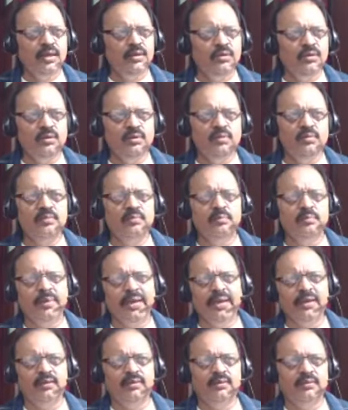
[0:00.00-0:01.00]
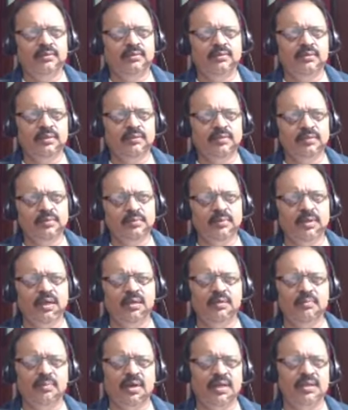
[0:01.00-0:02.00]
I know men, even
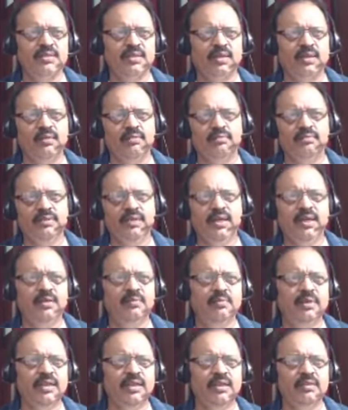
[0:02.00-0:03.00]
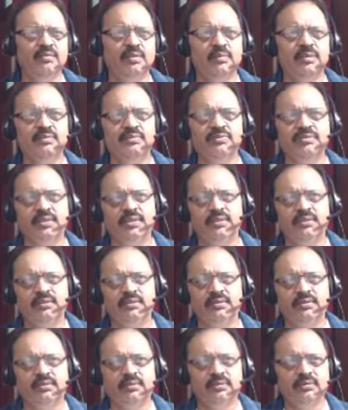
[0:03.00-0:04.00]
and myself. We had many women
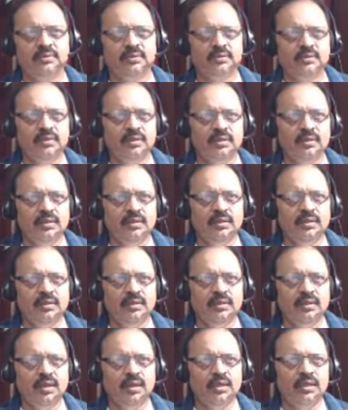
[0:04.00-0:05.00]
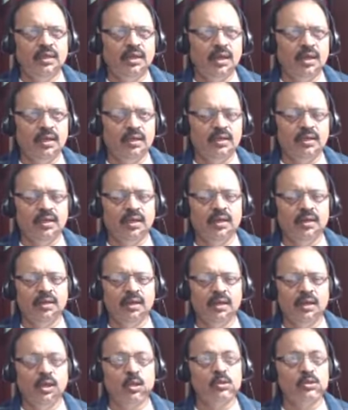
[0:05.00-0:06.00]
friends, and
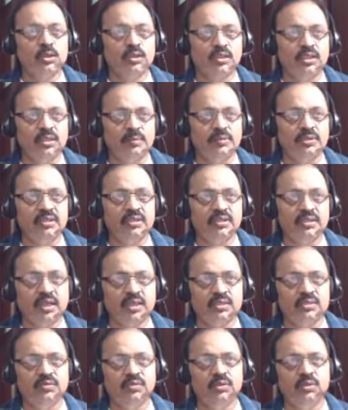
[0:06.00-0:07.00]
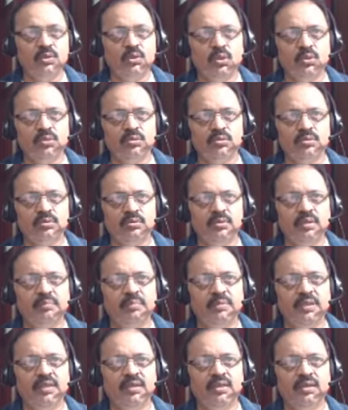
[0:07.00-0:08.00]
I also keep in touch with those who
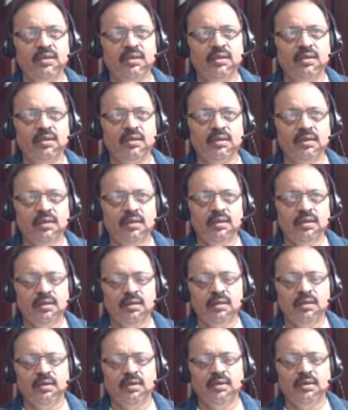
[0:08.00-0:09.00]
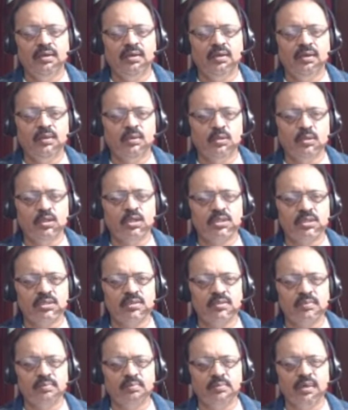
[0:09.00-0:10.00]
have made.
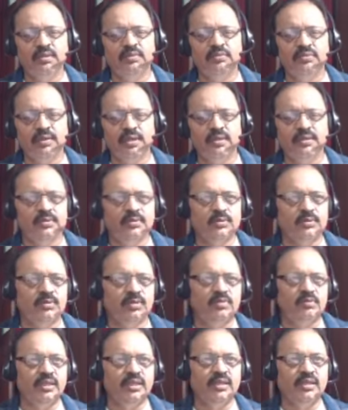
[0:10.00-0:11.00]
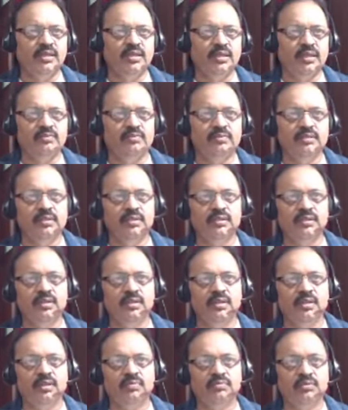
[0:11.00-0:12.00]
Those my friends who have made love in
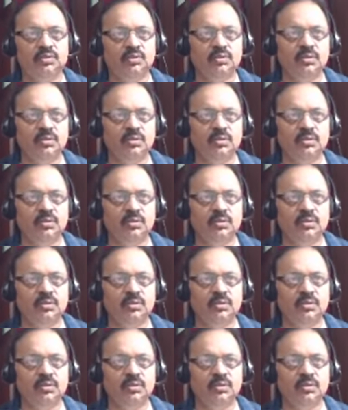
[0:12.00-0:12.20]
the love